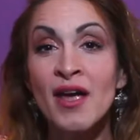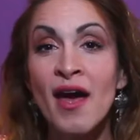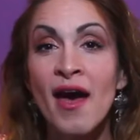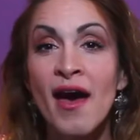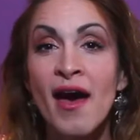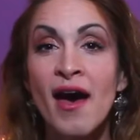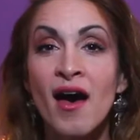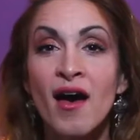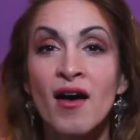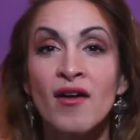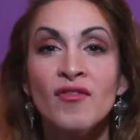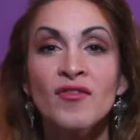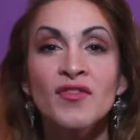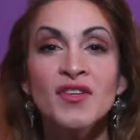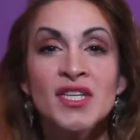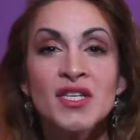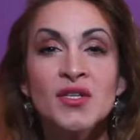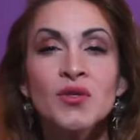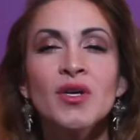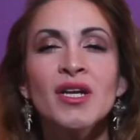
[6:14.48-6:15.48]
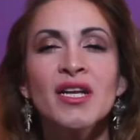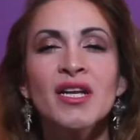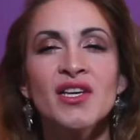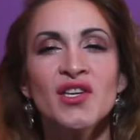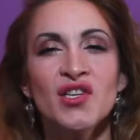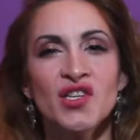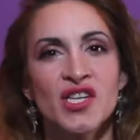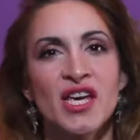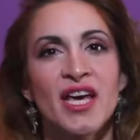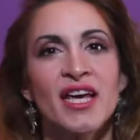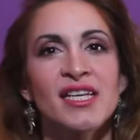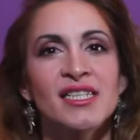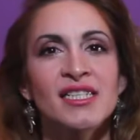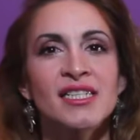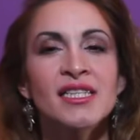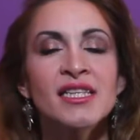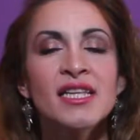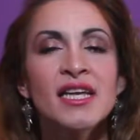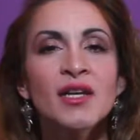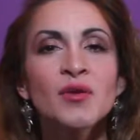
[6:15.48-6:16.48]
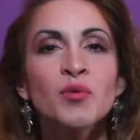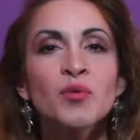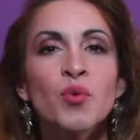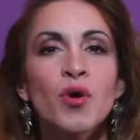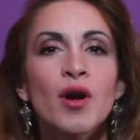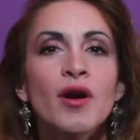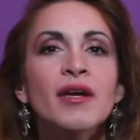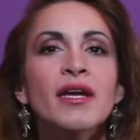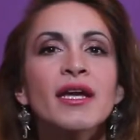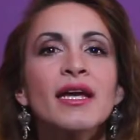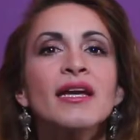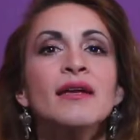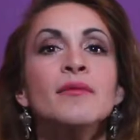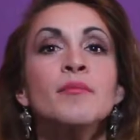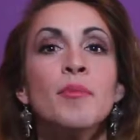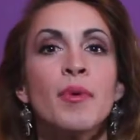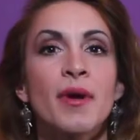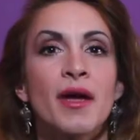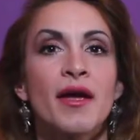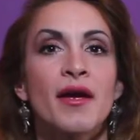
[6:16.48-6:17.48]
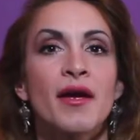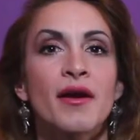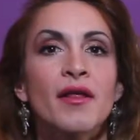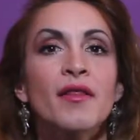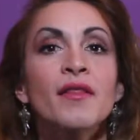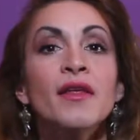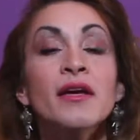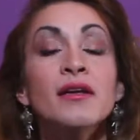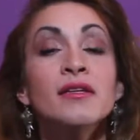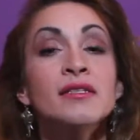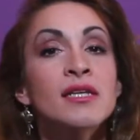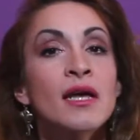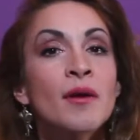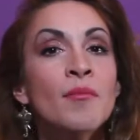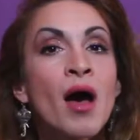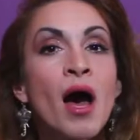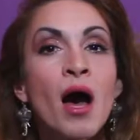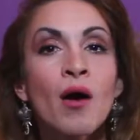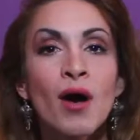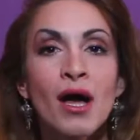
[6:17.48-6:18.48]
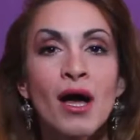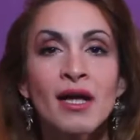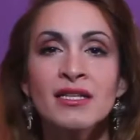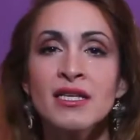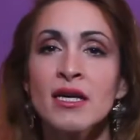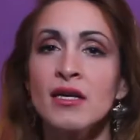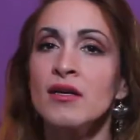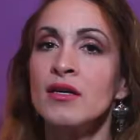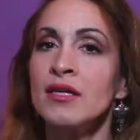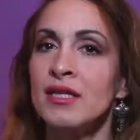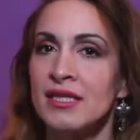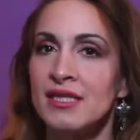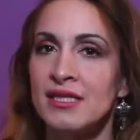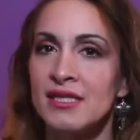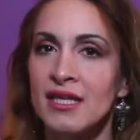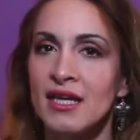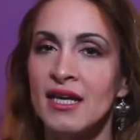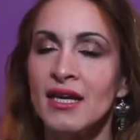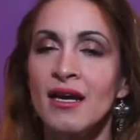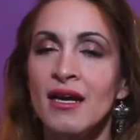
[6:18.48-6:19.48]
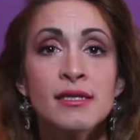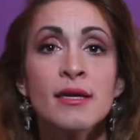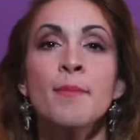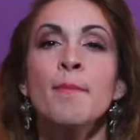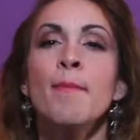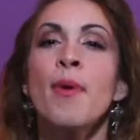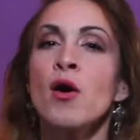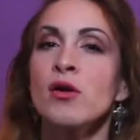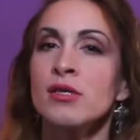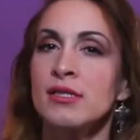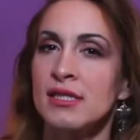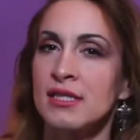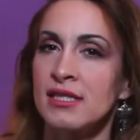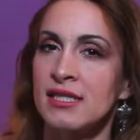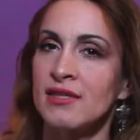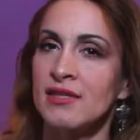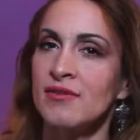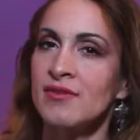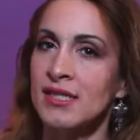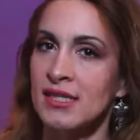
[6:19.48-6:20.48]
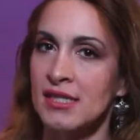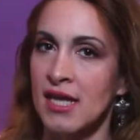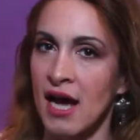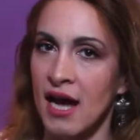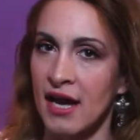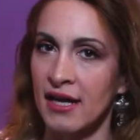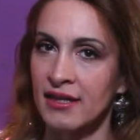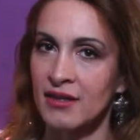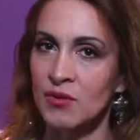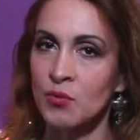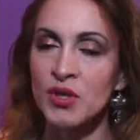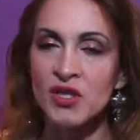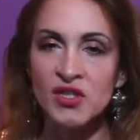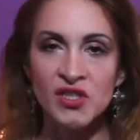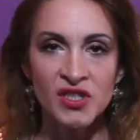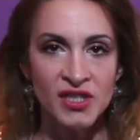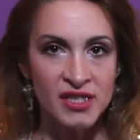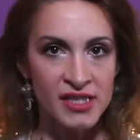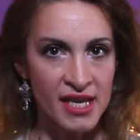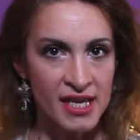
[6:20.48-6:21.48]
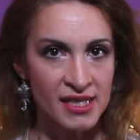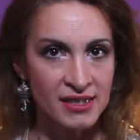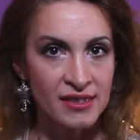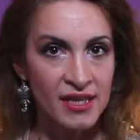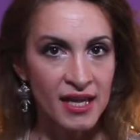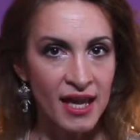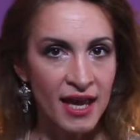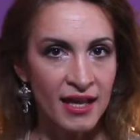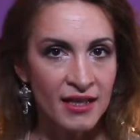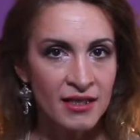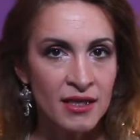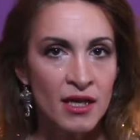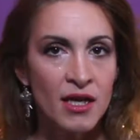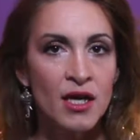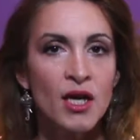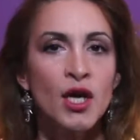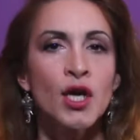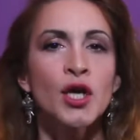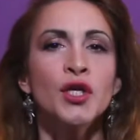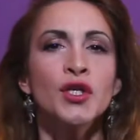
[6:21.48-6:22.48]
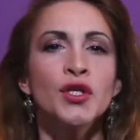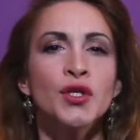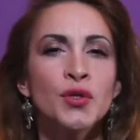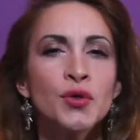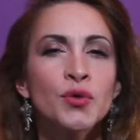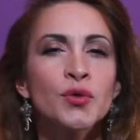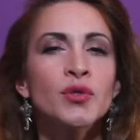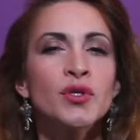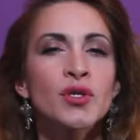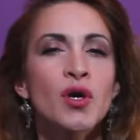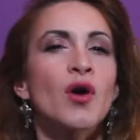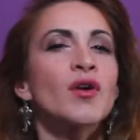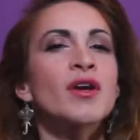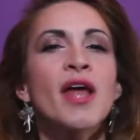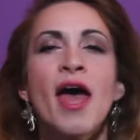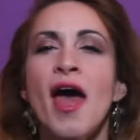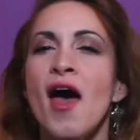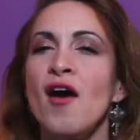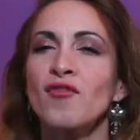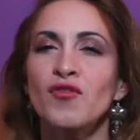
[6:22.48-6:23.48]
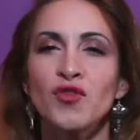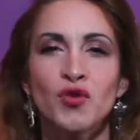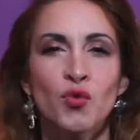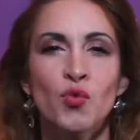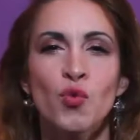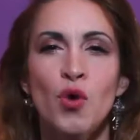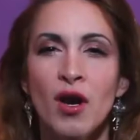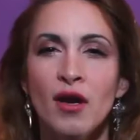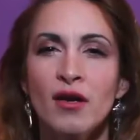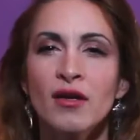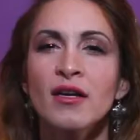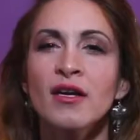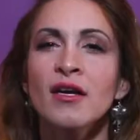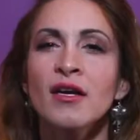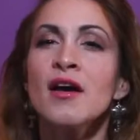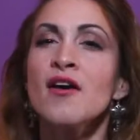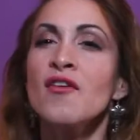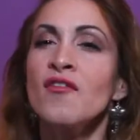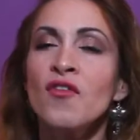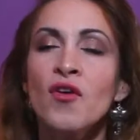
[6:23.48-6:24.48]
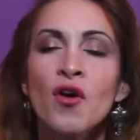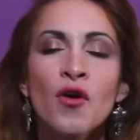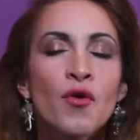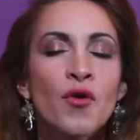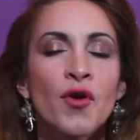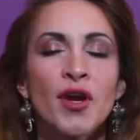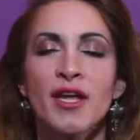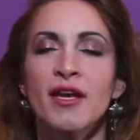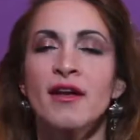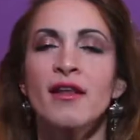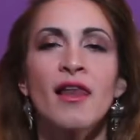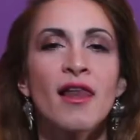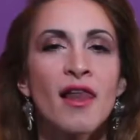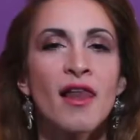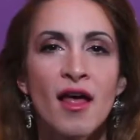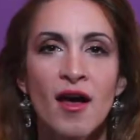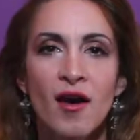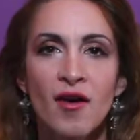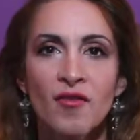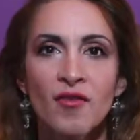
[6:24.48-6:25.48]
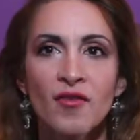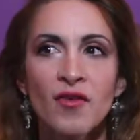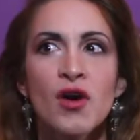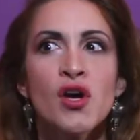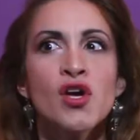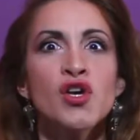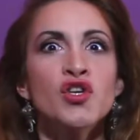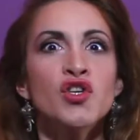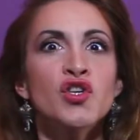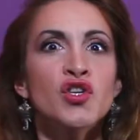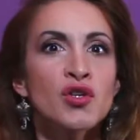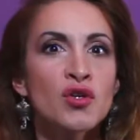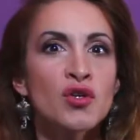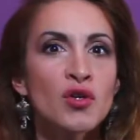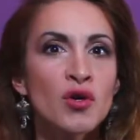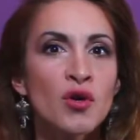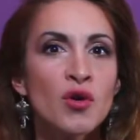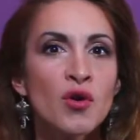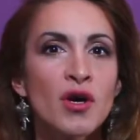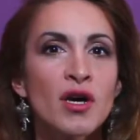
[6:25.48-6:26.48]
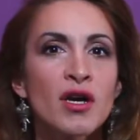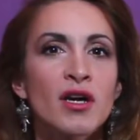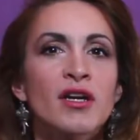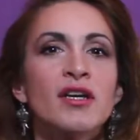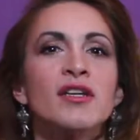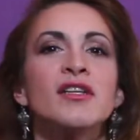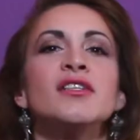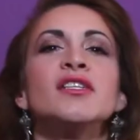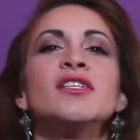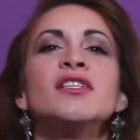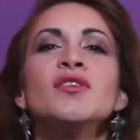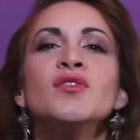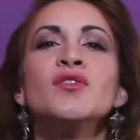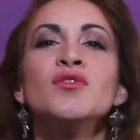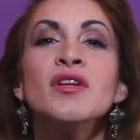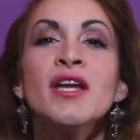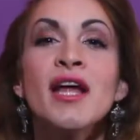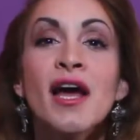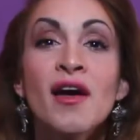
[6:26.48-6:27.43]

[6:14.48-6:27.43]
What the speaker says: we have two clichés that work in pair. They're somehow antagonistic. The positive side, which says that you don't have to work for real love. Sure, do